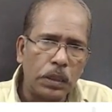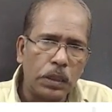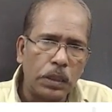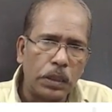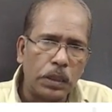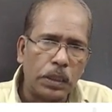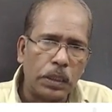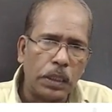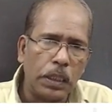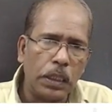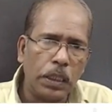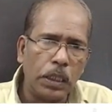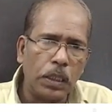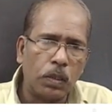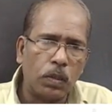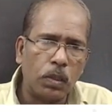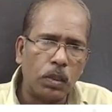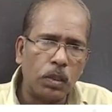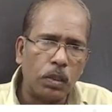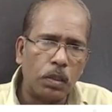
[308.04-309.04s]
t
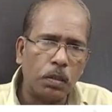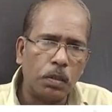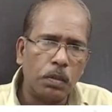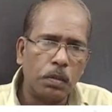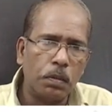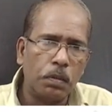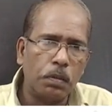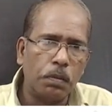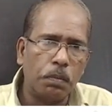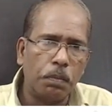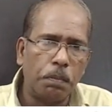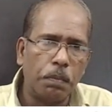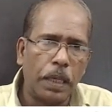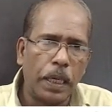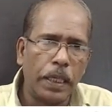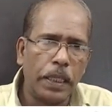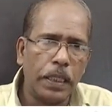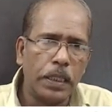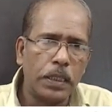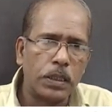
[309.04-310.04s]
equal to
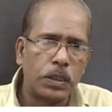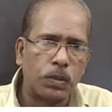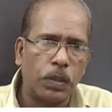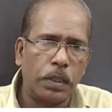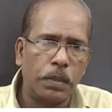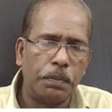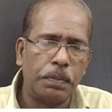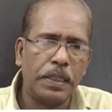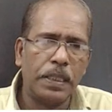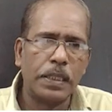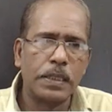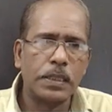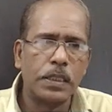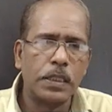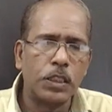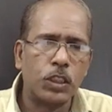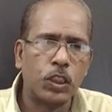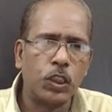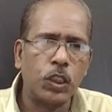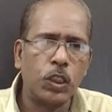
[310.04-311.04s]
minus 1, because the
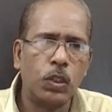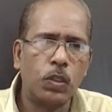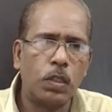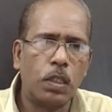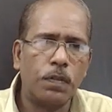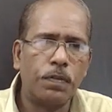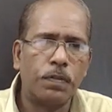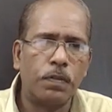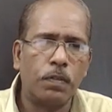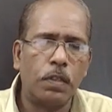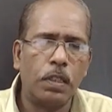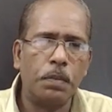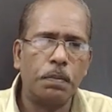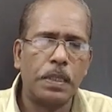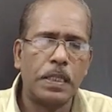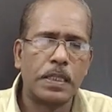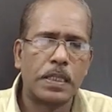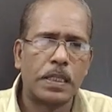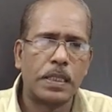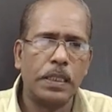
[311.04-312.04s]
0 of 1
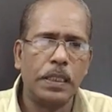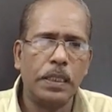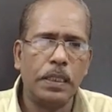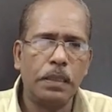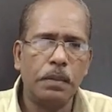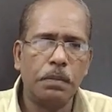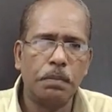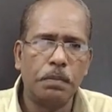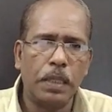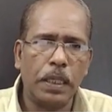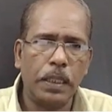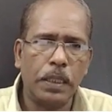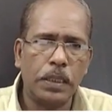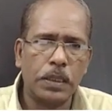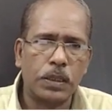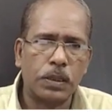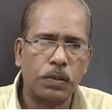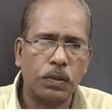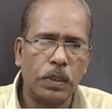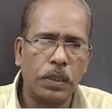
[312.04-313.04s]
plus t
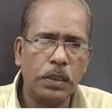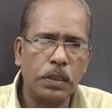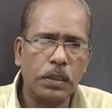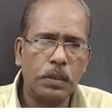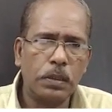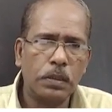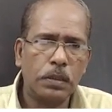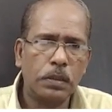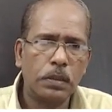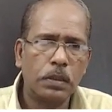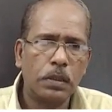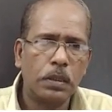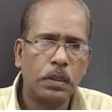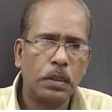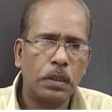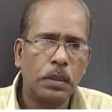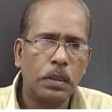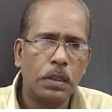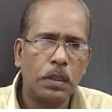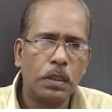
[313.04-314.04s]
minus 1,
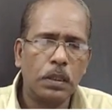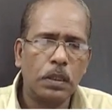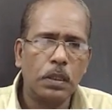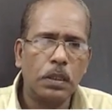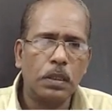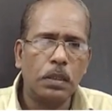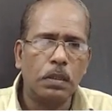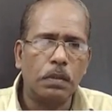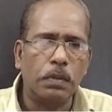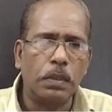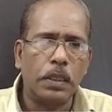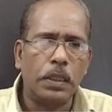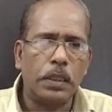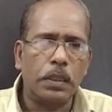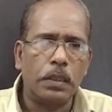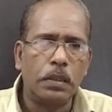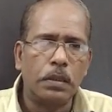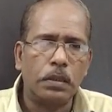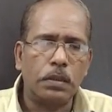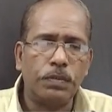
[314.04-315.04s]
then
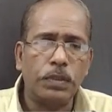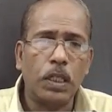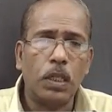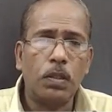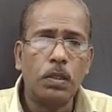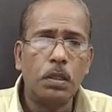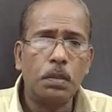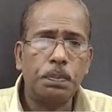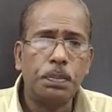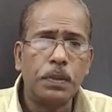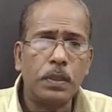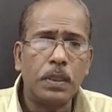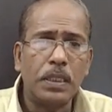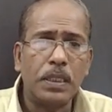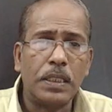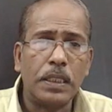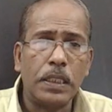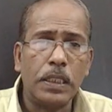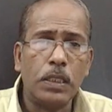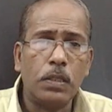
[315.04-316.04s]
we have to put the
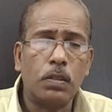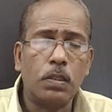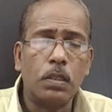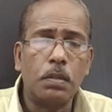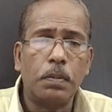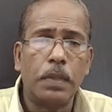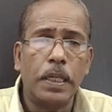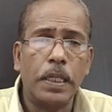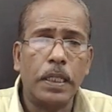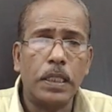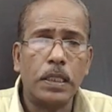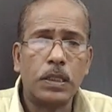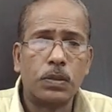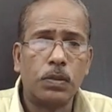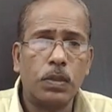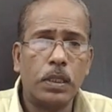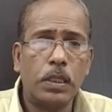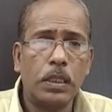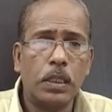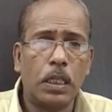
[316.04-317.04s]
t equal to minus
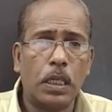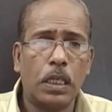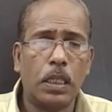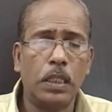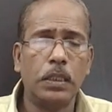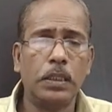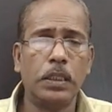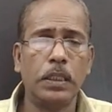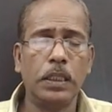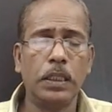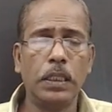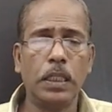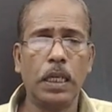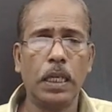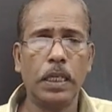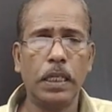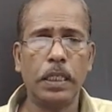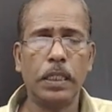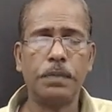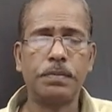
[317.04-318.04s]
1 on the
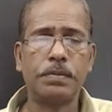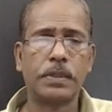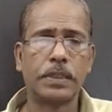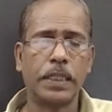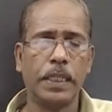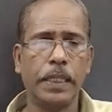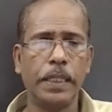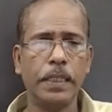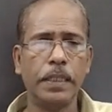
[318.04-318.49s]
left side,